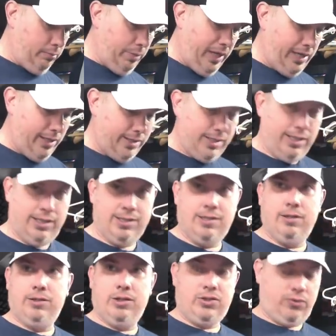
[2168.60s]
Pete said he's
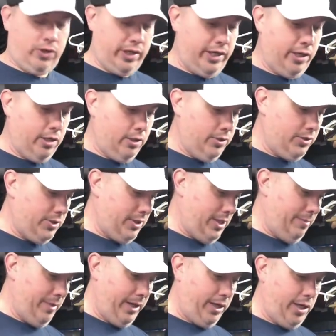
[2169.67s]
done this for years, and
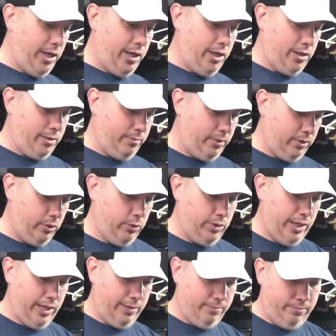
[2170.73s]
I'm like, hey, I'm gonna do
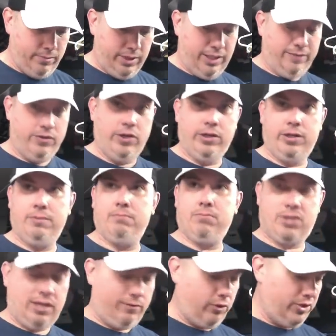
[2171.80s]
that. And I've done it
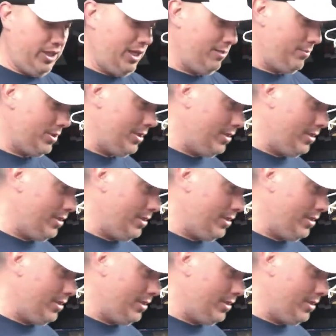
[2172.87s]
several times